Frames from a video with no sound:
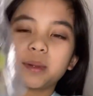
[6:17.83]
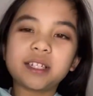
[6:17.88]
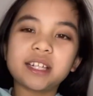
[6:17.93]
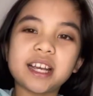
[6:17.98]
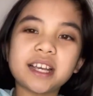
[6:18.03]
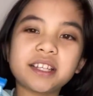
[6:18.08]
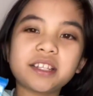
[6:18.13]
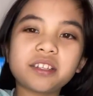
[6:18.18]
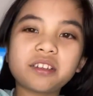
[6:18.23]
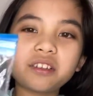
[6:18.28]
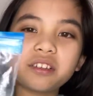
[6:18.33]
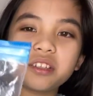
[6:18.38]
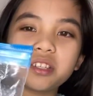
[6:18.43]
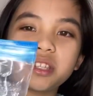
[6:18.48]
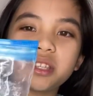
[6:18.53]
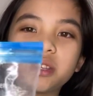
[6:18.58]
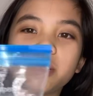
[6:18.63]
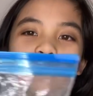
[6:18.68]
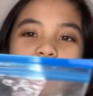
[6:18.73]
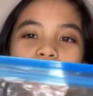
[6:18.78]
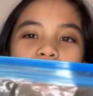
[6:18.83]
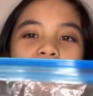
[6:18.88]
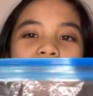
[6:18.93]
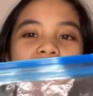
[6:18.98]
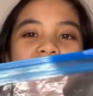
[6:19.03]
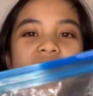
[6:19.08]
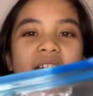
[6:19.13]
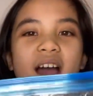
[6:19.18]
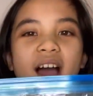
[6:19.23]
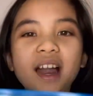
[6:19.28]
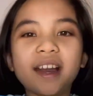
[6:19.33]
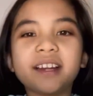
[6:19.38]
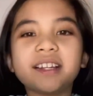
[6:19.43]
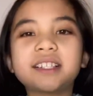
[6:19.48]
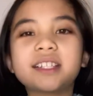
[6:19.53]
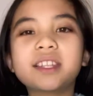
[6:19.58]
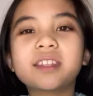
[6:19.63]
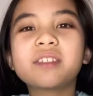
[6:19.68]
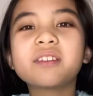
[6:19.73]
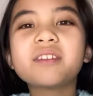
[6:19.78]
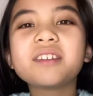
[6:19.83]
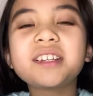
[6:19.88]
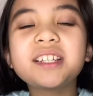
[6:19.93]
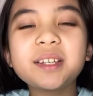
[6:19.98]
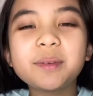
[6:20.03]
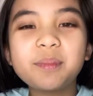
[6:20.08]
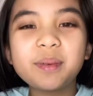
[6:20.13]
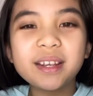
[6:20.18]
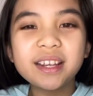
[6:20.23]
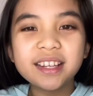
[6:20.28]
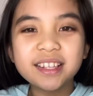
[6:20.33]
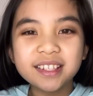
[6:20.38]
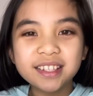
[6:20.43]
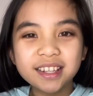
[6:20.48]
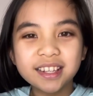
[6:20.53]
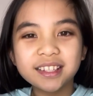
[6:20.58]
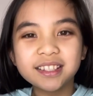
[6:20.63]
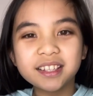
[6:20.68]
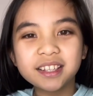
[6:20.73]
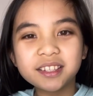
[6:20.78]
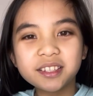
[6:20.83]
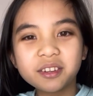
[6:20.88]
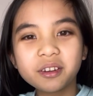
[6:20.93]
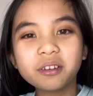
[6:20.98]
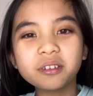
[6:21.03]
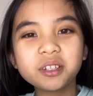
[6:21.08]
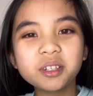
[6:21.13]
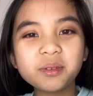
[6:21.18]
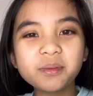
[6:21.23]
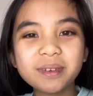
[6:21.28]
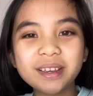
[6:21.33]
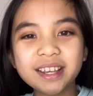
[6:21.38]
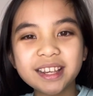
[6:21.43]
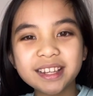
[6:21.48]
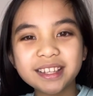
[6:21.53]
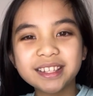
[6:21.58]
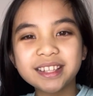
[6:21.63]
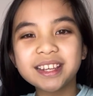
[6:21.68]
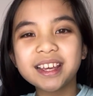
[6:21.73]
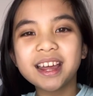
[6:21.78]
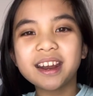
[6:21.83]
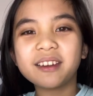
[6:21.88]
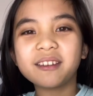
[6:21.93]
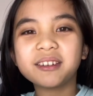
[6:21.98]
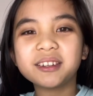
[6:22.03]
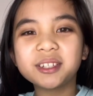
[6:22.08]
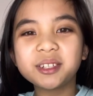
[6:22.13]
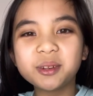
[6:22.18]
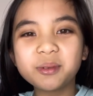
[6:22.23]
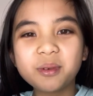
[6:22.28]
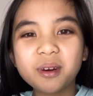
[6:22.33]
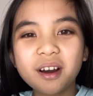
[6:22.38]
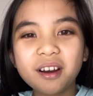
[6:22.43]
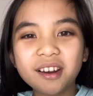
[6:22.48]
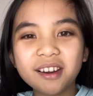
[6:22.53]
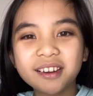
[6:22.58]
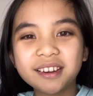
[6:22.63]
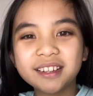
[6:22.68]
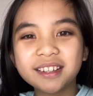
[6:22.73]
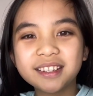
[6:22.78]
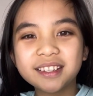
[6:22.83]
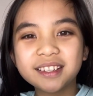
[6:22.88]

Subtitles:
Chester Zoo, and it's 30 pieces. It's not too easy and not too hard.